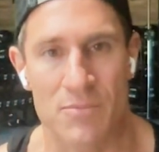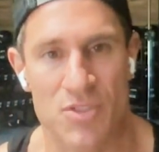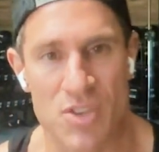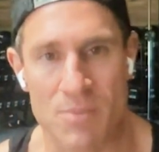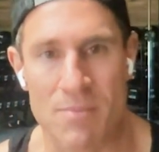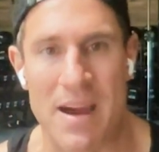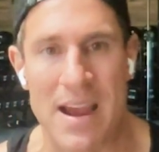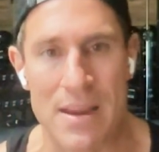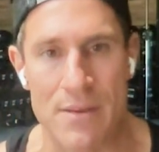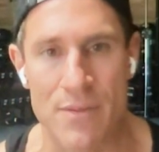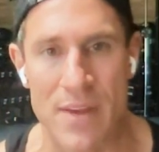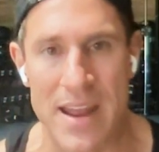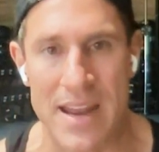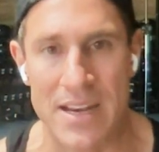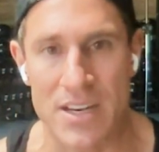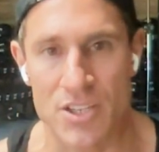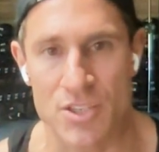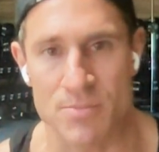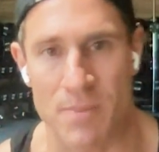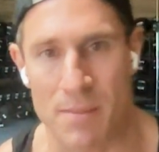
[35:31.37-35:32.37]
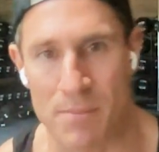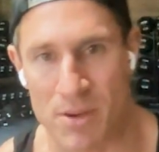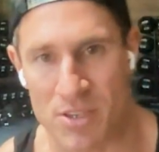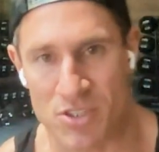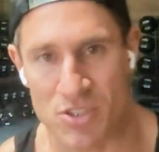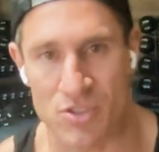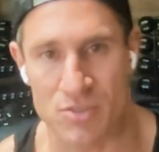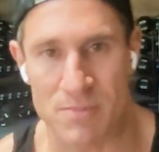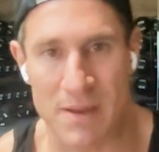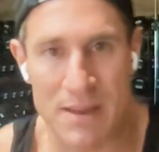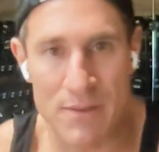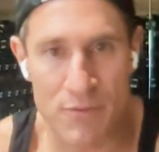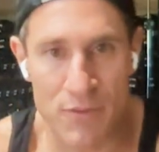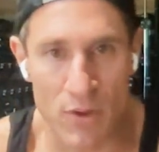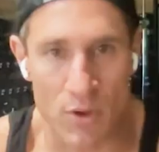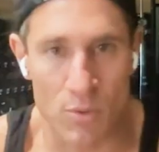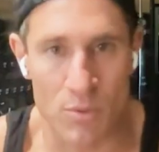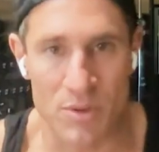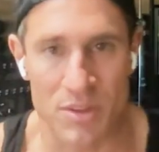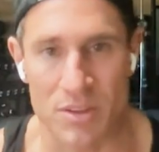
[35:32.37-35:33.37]
to my advantage. My muscles might
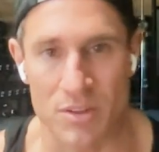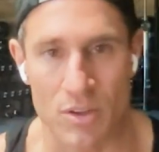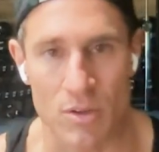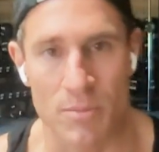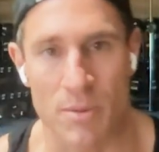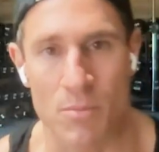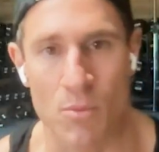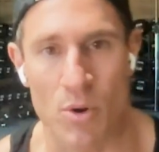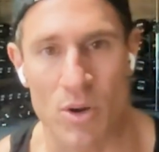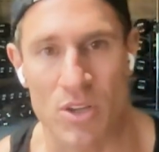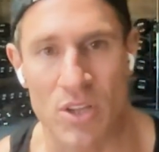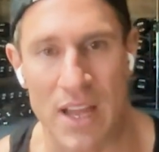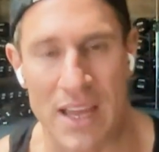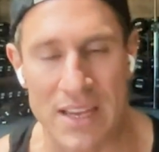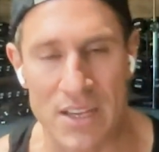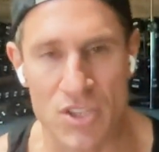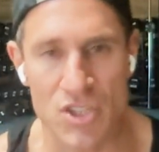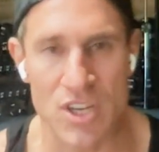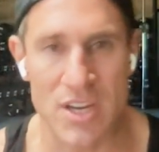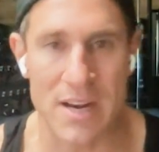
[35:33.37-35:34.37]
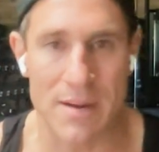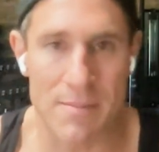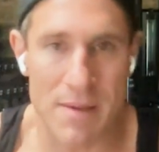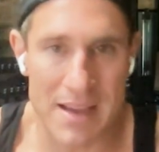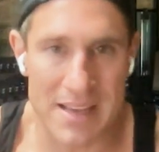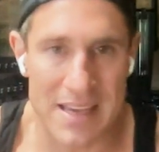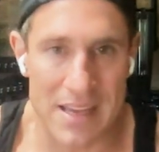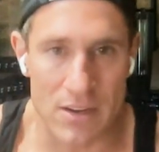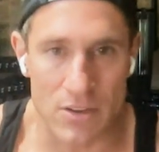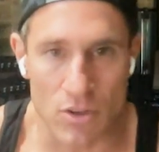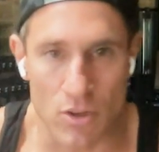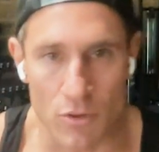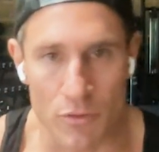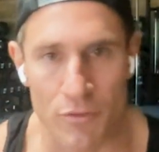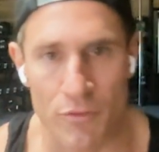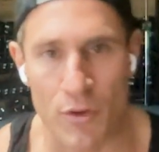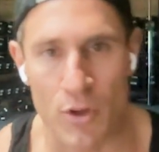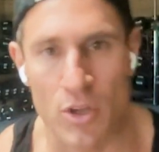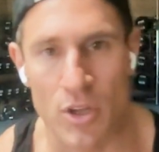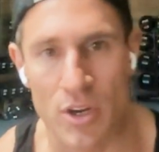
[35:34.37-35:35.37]
fill with a little bit more glycogen. I might get a little
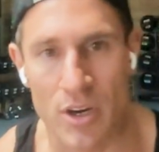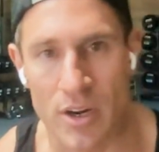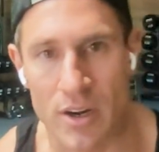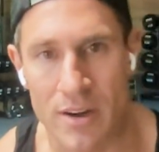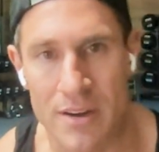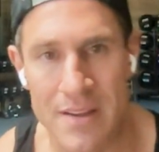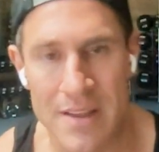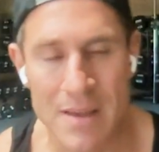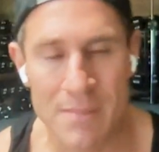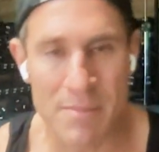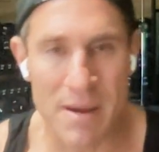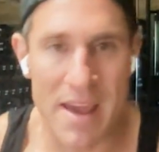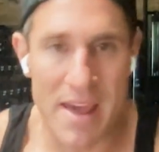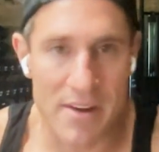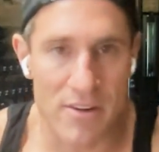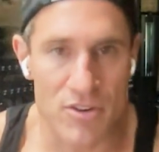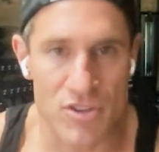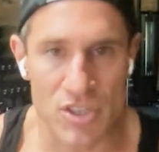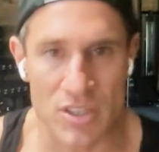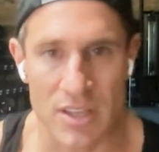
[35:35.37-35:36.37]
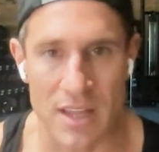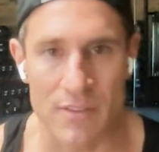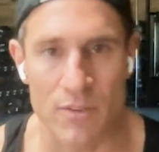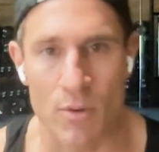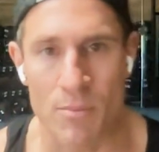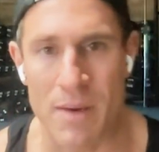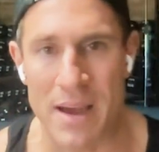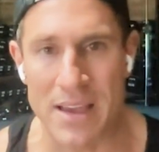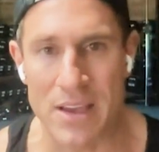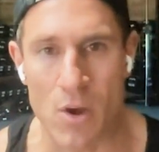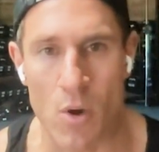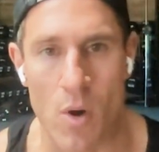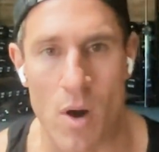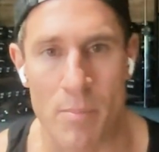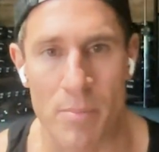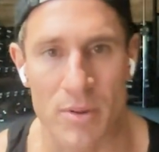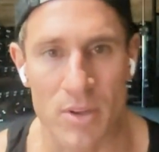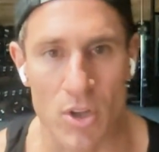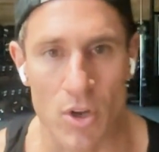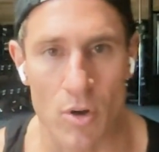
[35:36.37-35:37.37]
fuller. My energy level might go
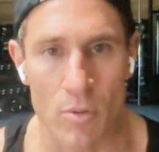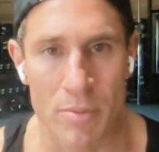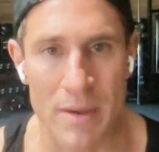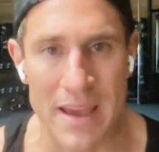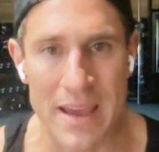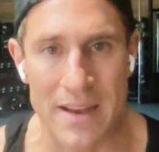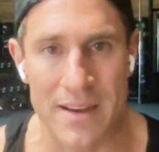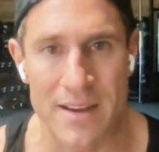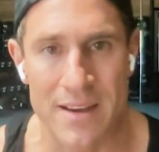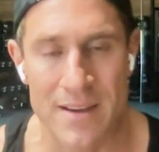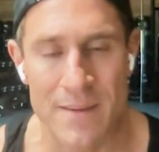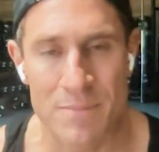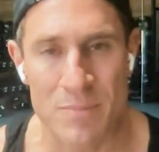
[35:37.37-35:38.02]
up a little bit.